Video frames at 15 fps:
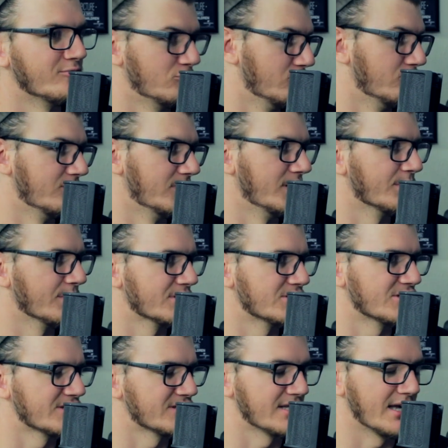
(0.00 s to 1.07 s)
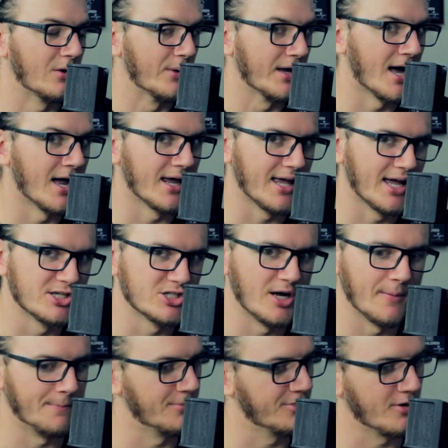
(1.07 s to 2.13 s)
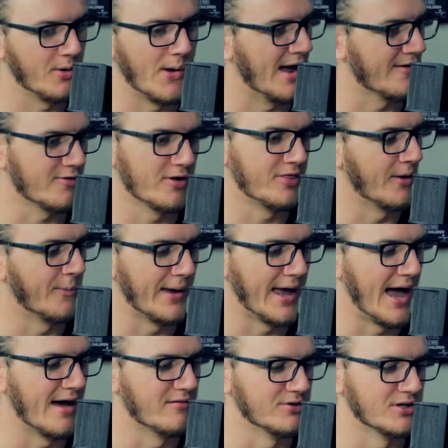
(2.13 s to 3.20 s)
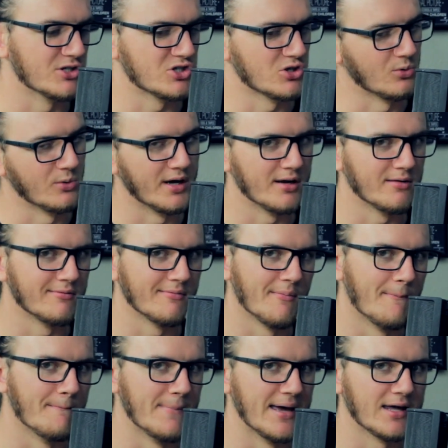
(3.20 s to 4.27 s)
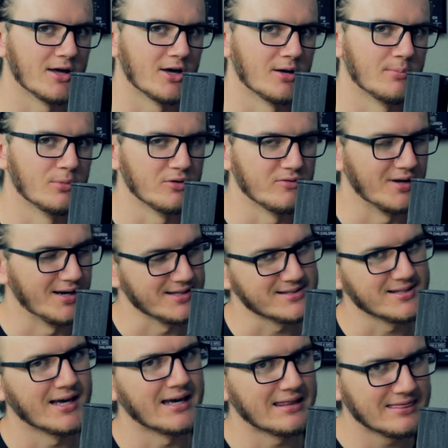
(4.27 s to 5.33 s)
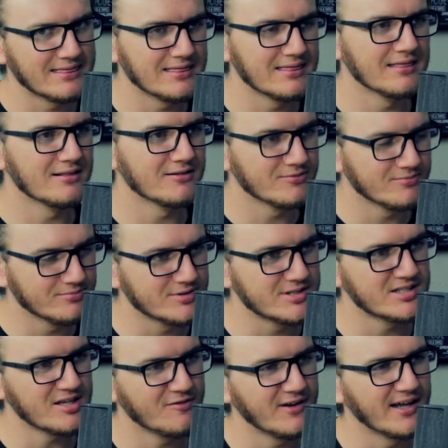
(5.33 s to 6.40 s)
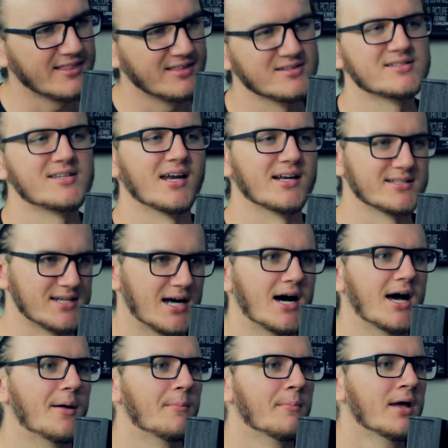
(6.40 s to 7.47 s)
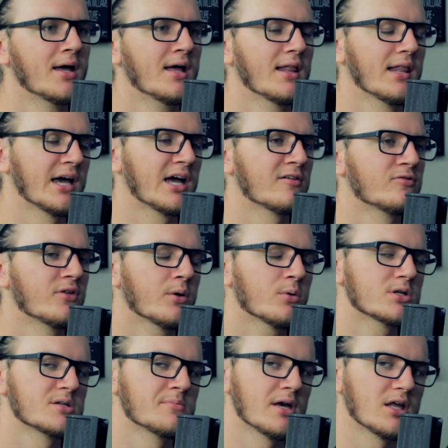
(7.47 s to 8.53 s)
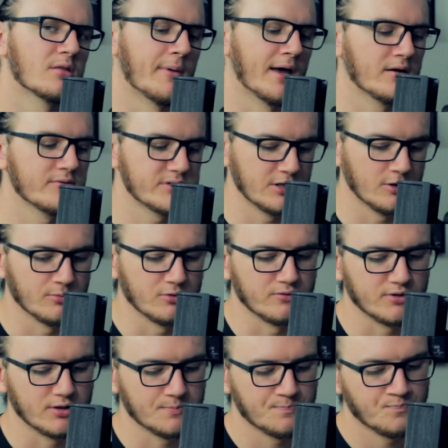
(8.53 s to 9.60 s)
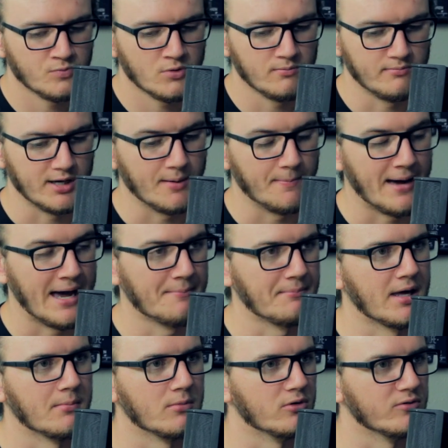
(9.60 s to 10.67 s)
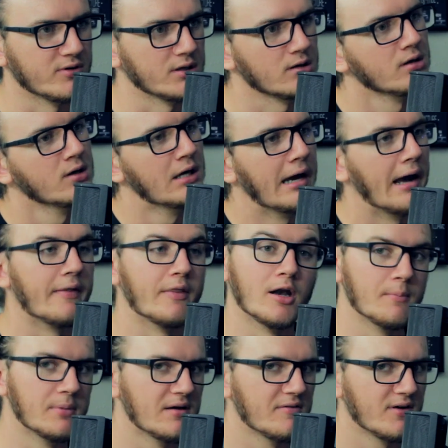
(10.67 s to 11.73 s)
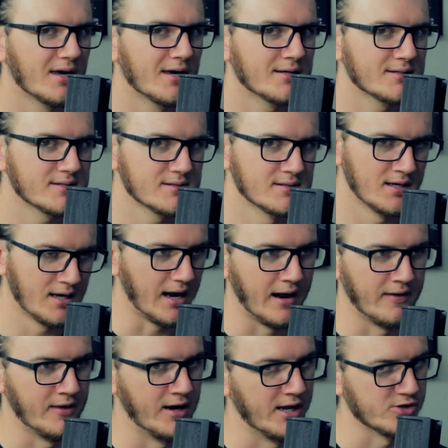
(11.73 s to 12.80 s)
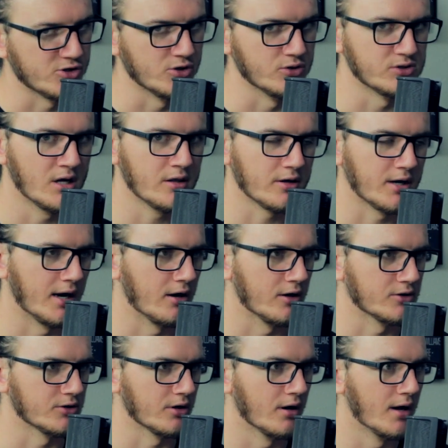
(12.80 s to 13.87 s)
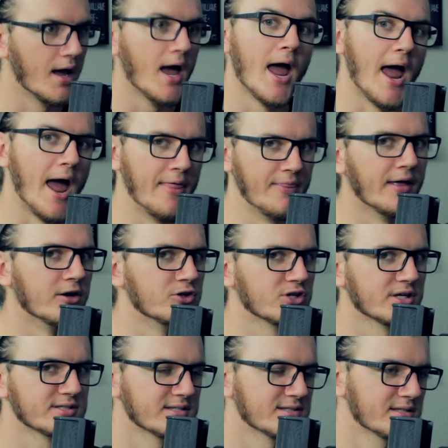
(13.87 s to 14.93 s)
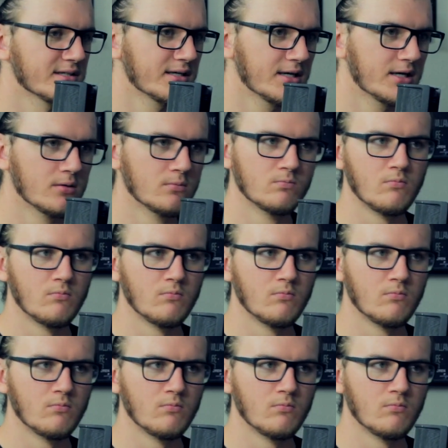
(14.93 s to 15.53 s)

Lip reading: movie where it's just like, we got to catch up, throw everything we have into it, make a good movie. And it's like, stuff like this takes time. Yeah. Like, if they were to make the Man of Steel movie, make a Batman movie, and then a BVS, and then introduce another character, and then Justice League,